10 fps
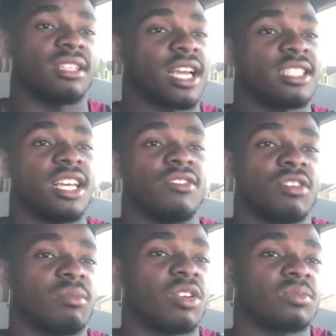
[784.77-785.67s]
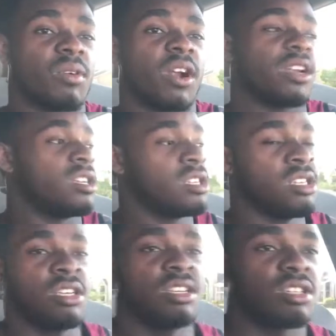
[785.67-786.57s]
like I said, for the most part,
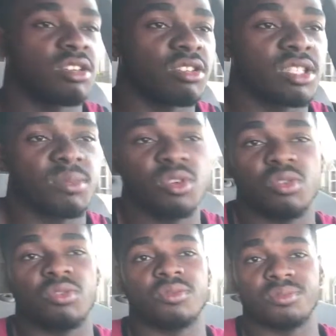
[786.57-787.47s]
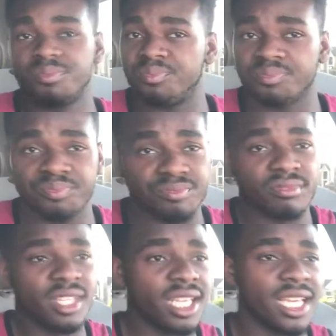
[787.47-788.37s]
it's smooth.
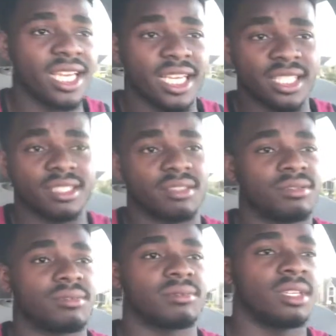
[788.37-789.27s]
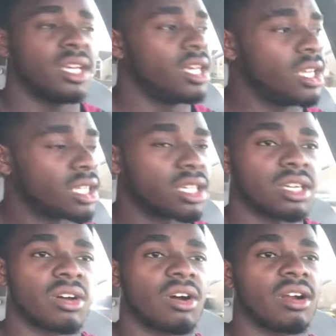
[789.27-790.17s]
And good
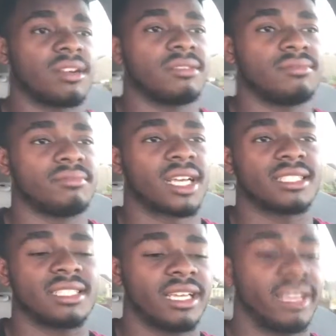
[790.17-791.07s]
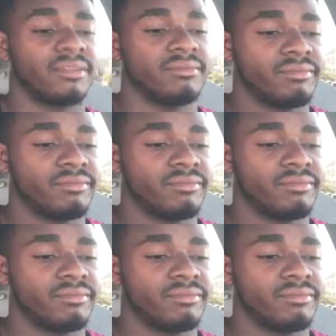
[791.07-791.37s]
car, like I said,